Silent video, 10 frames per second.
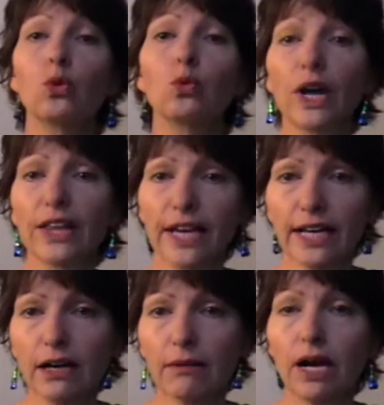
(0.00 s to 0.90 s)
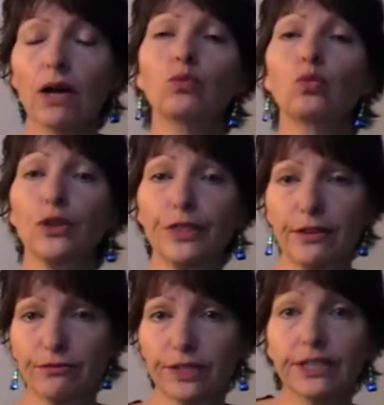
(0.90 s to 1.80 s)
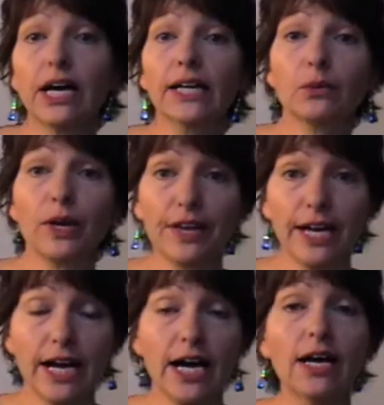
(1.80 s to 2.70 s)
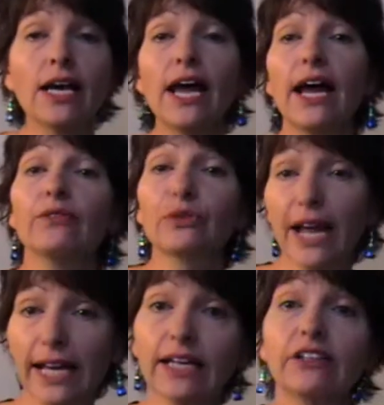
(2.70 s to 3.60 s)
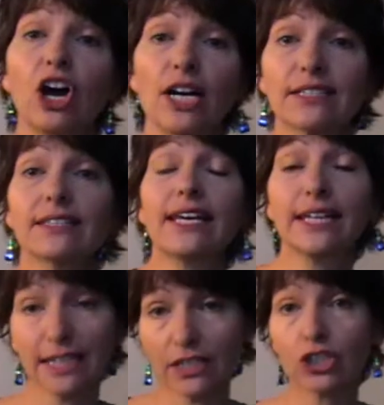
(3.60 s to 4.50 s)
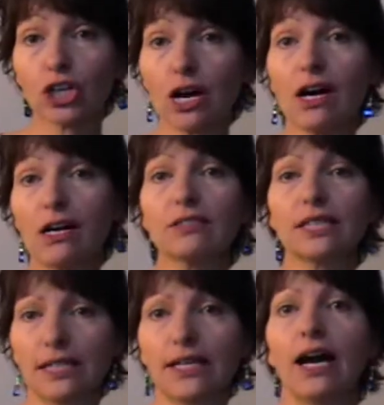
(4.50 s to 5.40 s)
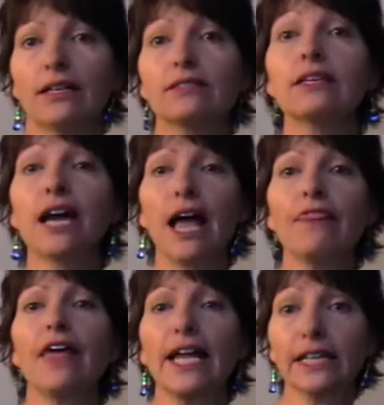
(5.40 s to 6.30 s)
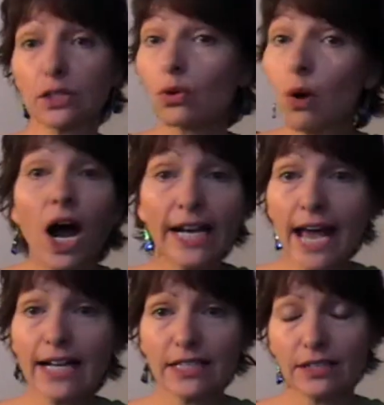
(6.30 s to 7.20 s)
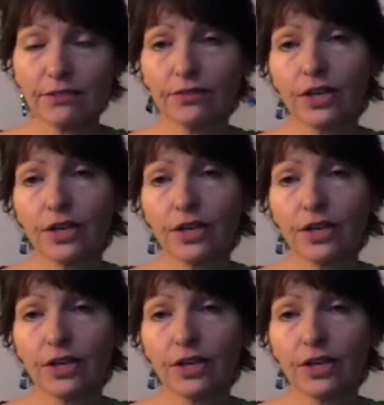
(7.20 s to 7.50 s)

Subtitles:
where they come up, what they feel like, where they are, and recognize that inner child in us that is quite active,